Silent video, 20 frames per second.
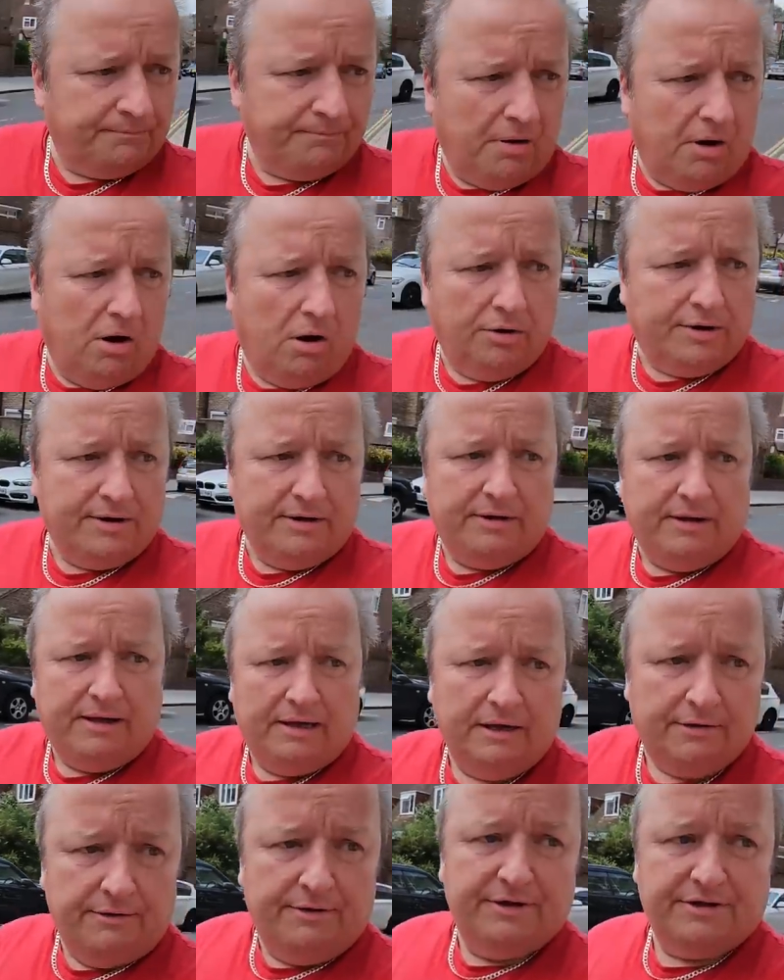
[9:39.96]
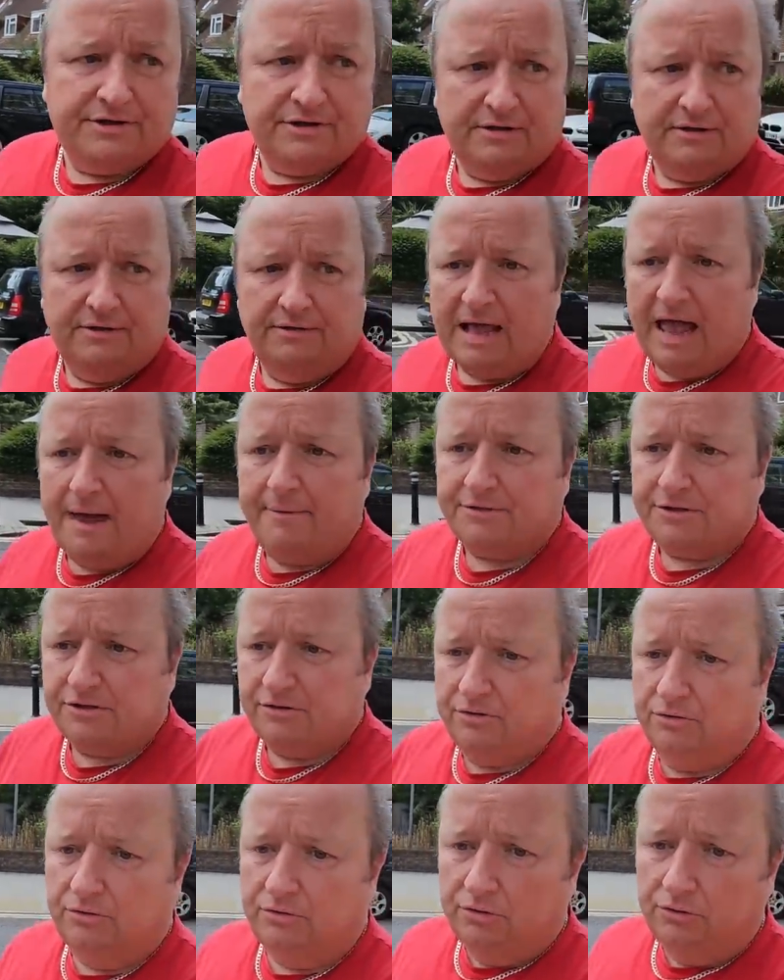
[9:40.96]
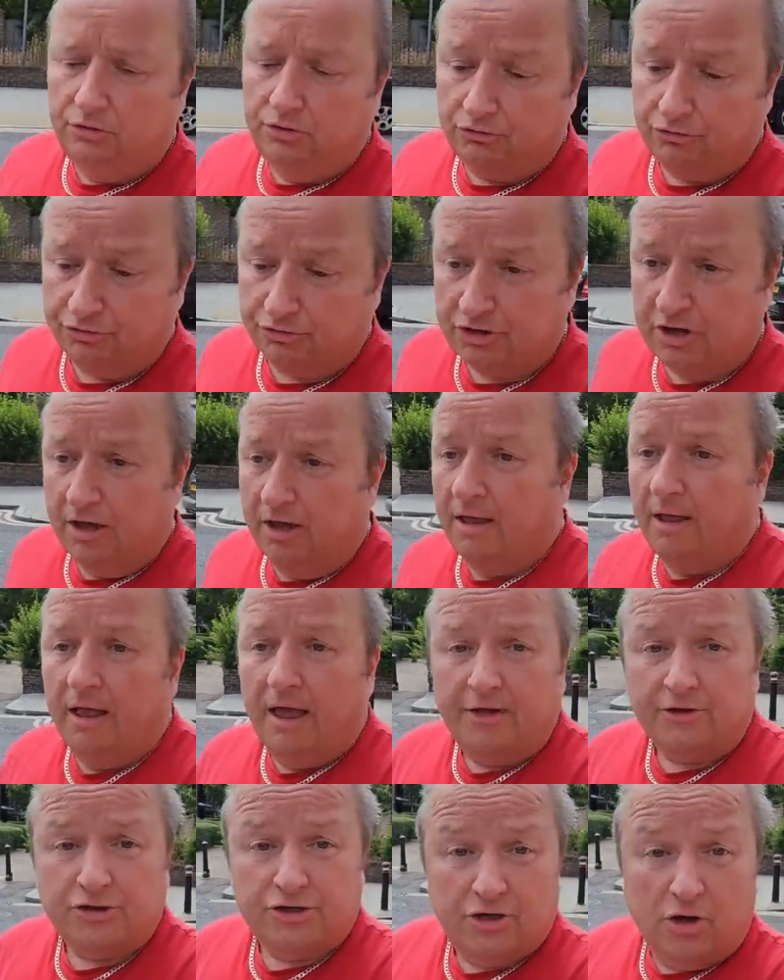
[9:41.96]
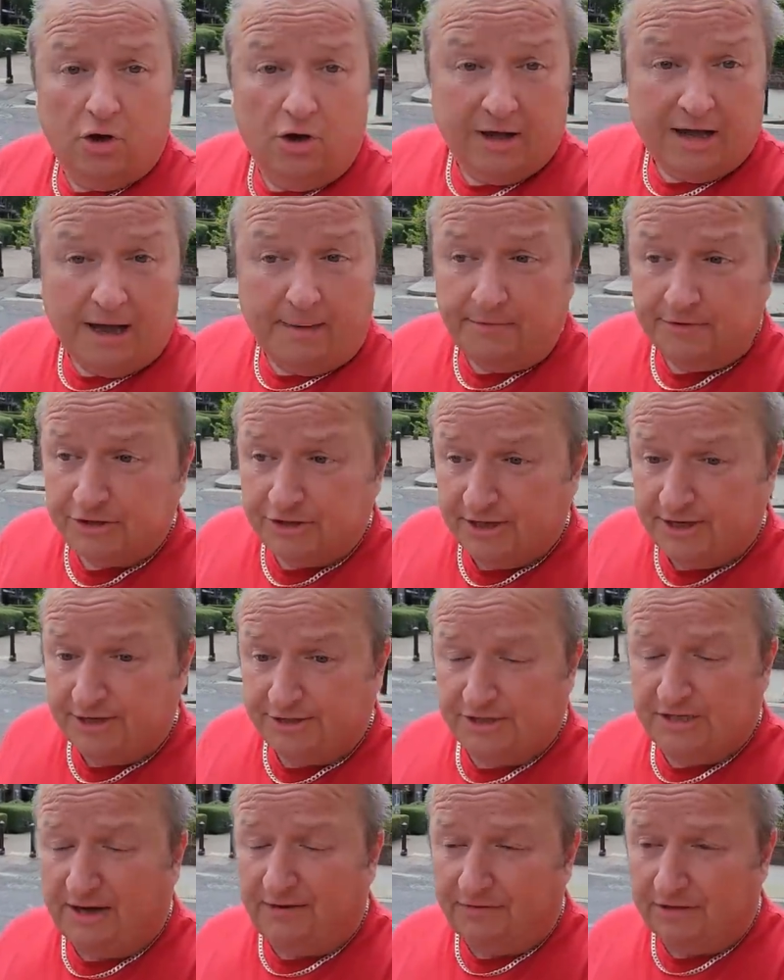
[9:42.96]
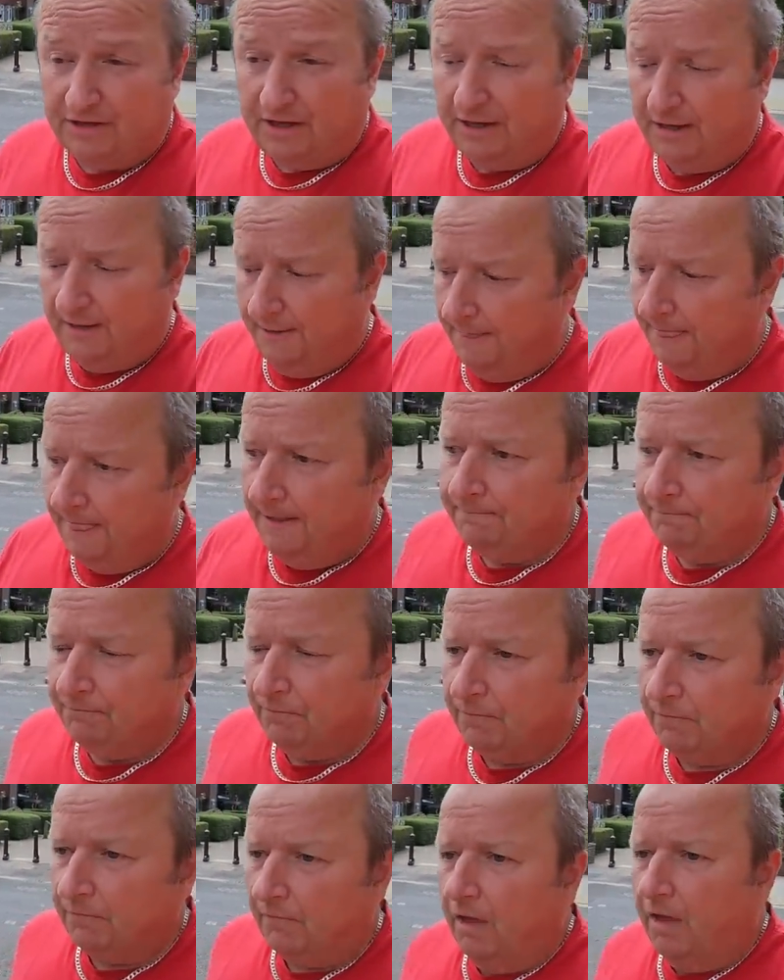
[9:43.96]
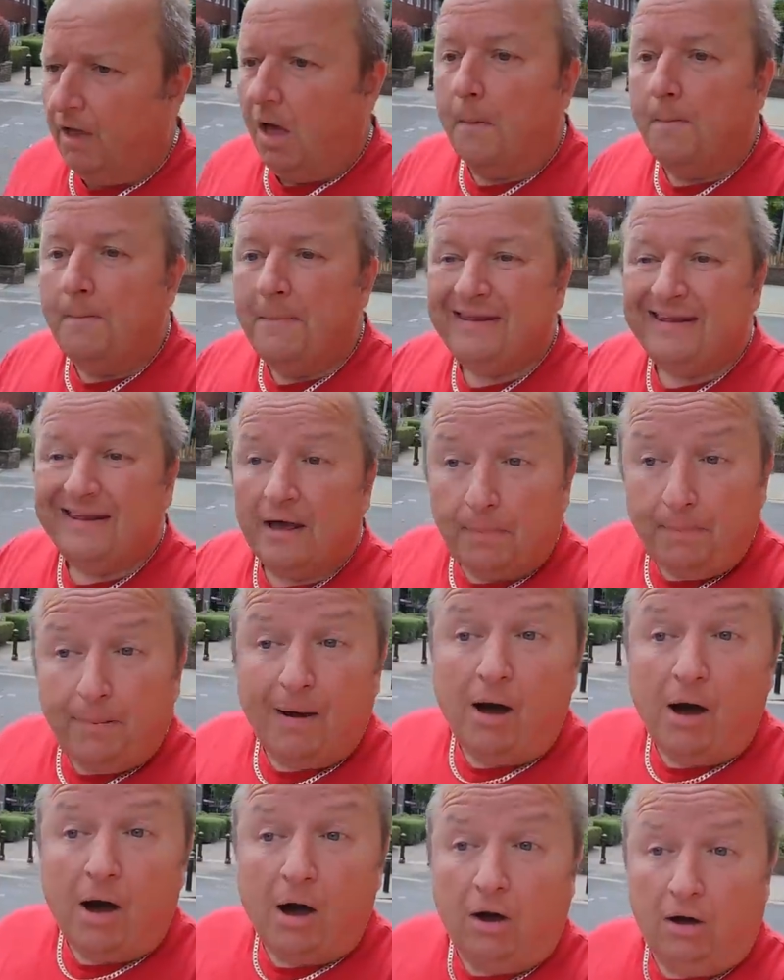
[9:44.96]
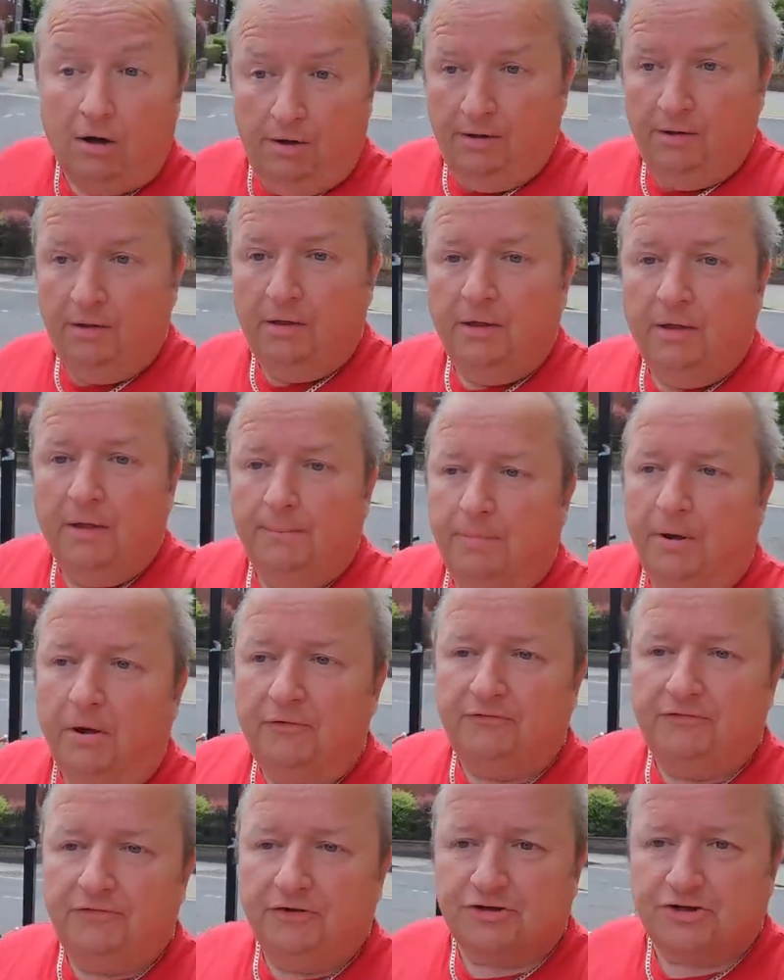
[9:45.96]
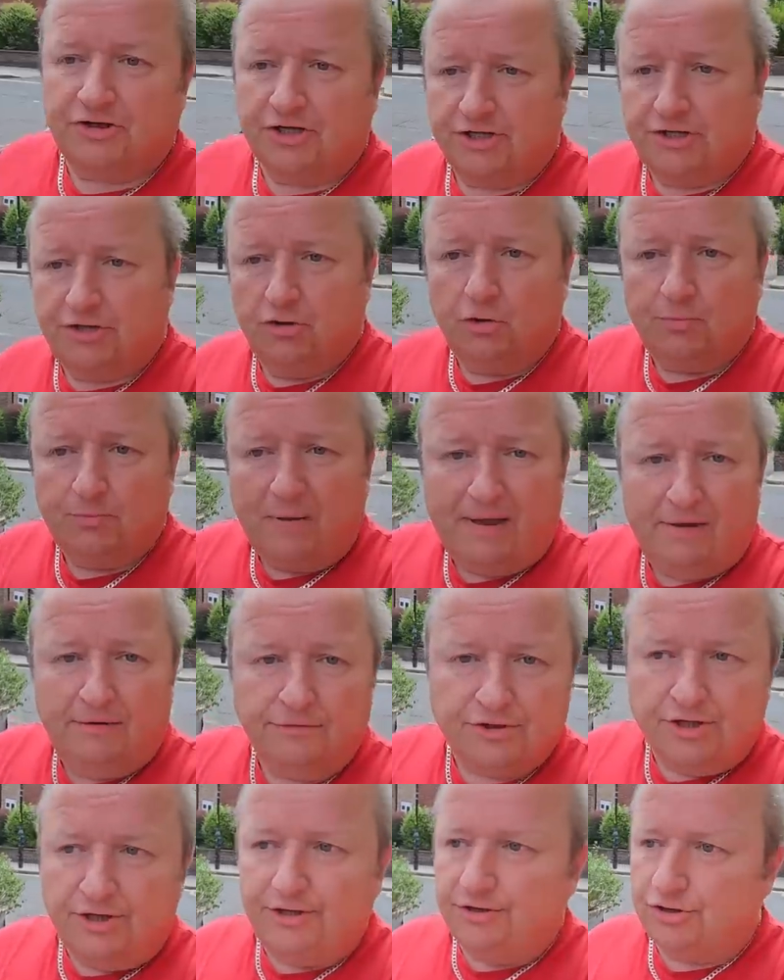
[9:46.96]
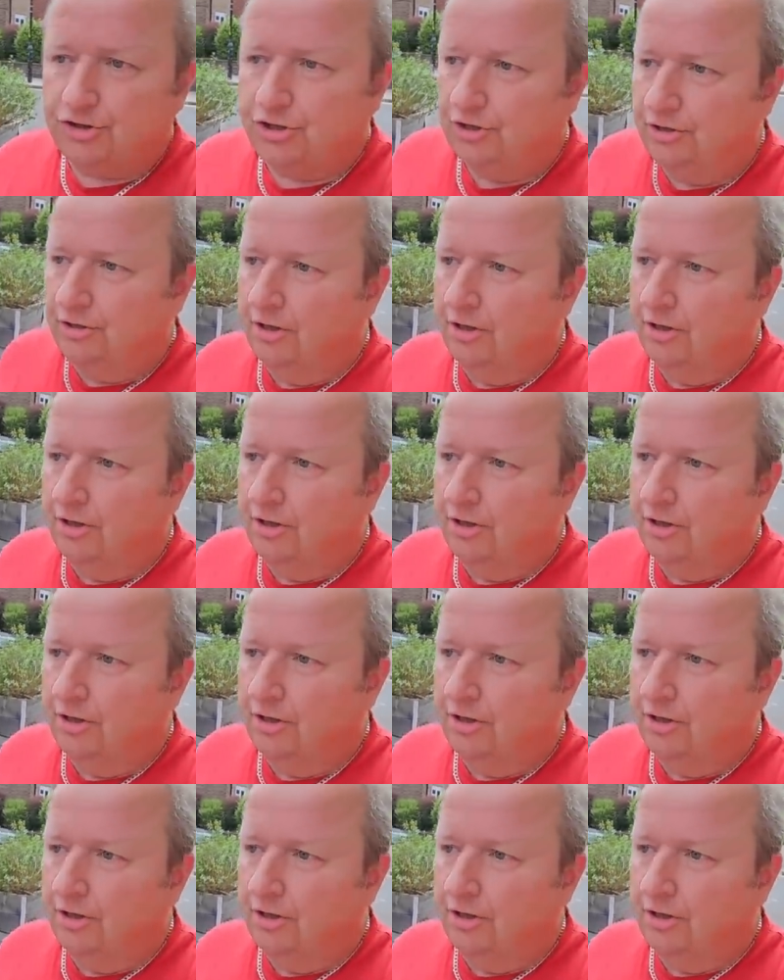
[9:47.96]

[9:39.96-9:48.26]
parking here is an absolute ludicrous. And she got a couple of tickets the other day, a minute apart, both for 60 odd pounds each